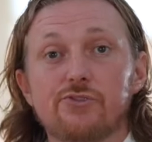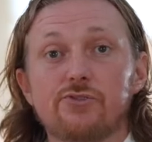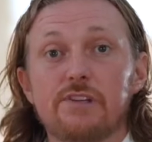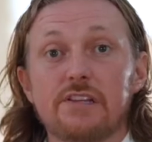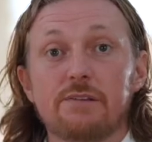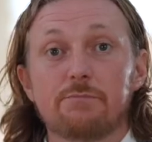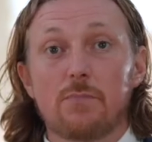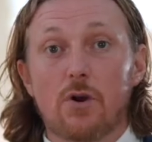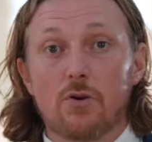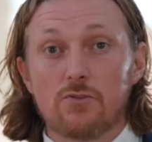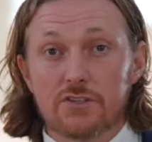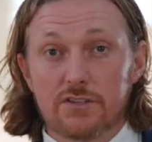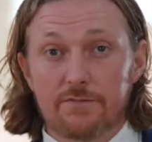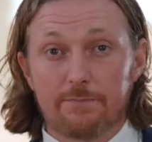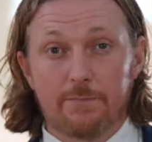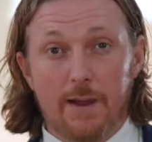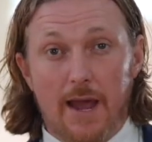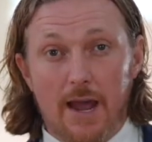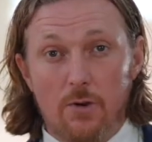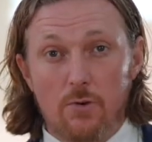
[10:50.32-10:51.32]
you the
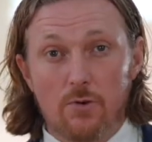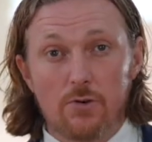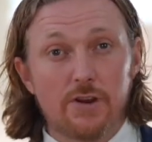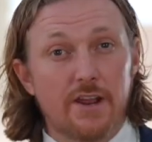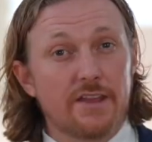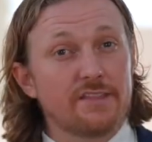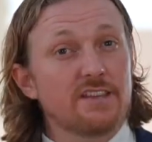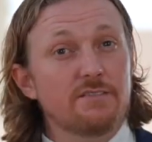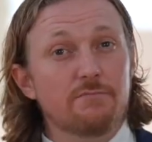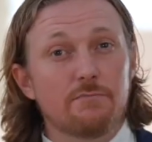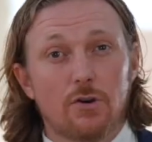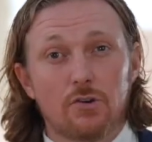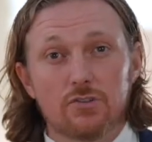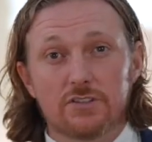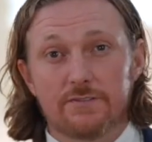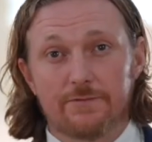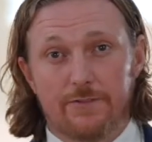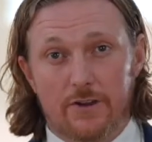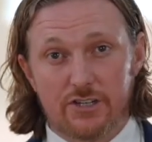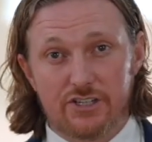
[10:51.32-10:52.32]
most power and the
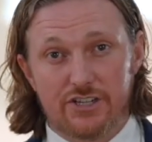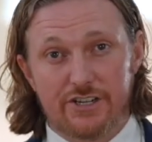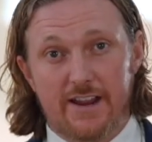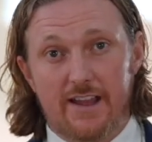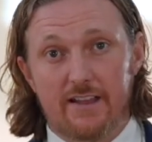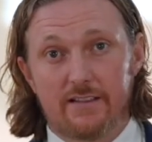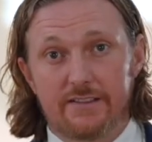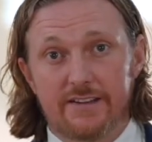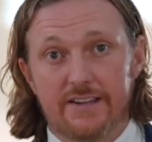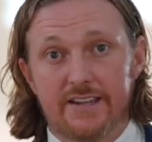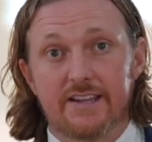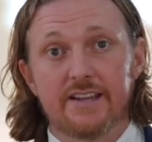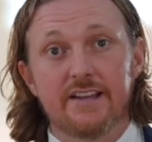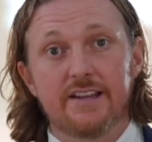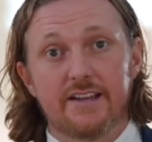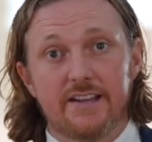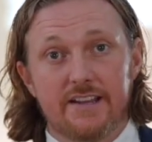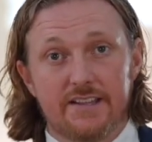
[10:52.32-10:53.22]
most functionality